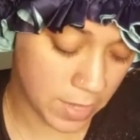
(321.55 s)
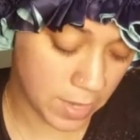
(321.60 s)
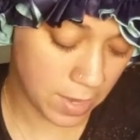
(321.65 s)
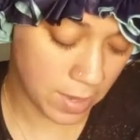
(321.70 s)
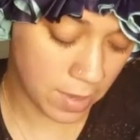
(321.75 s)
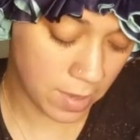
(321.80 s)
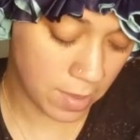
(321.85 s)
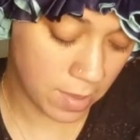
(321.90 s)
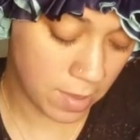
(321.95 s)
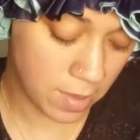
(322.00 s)

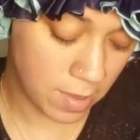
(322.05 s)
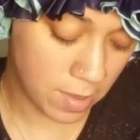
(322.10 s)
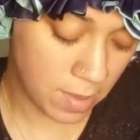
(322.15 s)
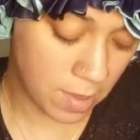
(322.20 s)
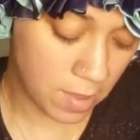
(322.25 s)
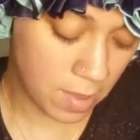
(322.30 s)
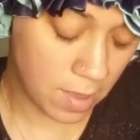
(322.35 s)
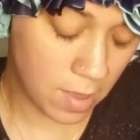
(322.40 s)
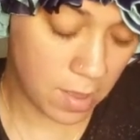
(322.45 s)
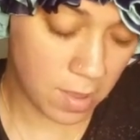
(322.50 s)
that
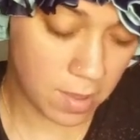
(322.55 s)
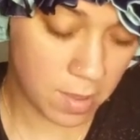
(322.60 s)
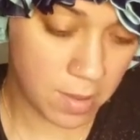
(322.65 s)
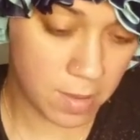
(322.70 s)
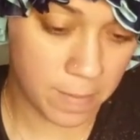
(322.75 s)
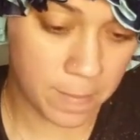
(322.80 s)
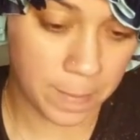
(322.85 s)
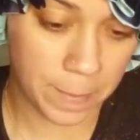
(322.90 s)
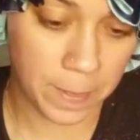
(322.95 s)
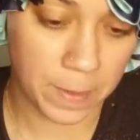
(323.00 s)

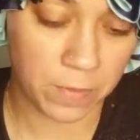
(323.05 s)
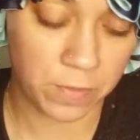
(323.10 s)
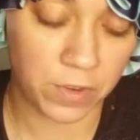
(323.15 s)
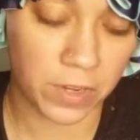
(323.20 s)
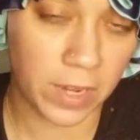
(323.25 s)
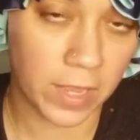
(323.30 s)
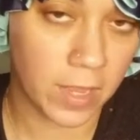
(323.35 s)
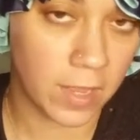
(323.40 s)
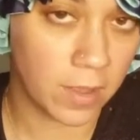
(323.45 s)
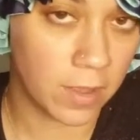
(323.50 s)

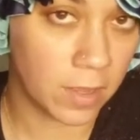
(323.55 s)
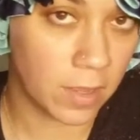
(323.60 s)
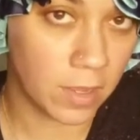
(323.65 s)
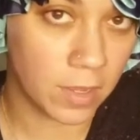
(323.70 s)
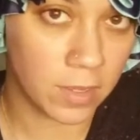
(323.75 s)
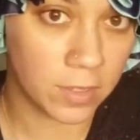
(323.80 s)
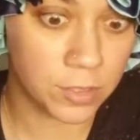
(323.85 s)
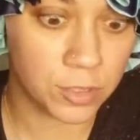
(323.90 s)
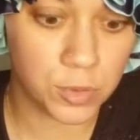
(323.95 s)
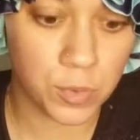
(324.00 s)
for like
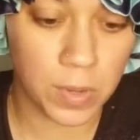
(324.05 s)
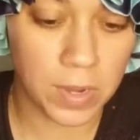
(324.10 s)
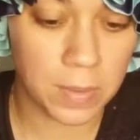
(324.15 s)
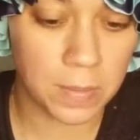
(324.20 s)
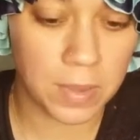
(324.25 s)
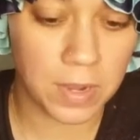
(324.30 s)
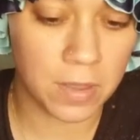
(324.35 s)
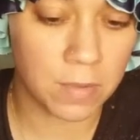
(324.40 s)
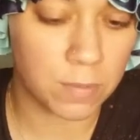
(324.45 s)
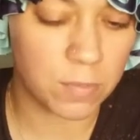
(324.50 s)
a 20
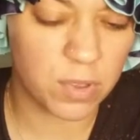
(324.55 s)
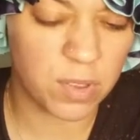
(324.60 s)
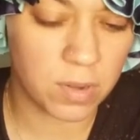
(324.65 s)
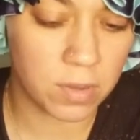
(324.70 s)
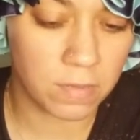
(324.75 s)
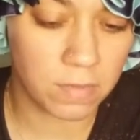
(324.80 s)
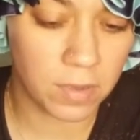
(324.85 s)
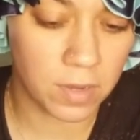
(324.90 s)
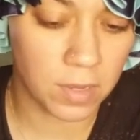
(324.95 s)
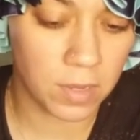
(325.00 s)
minute
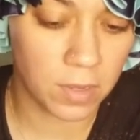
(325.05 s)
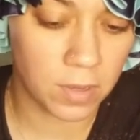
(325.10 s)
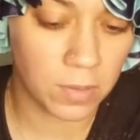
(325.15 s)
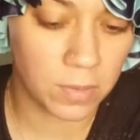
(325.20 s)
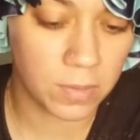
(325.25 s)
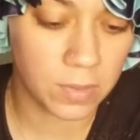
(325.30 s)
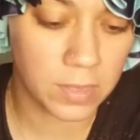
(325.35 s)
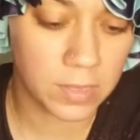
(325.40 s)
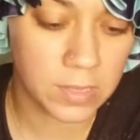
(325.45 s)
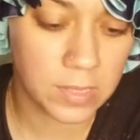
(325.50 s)
beauty
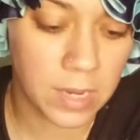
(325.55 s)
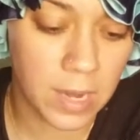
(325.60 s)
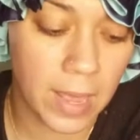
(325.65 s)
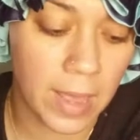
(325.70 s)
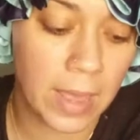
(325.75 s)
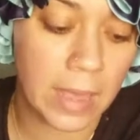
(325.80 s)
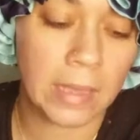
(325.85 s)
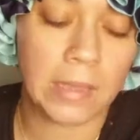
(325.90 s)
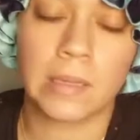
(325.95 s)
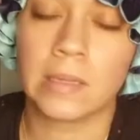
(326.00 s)
video, it's
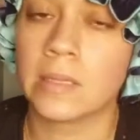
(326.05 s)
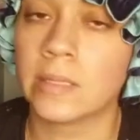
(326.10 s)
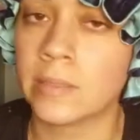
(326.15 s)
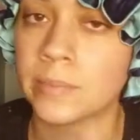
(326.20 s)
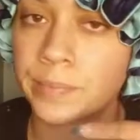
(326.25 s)
like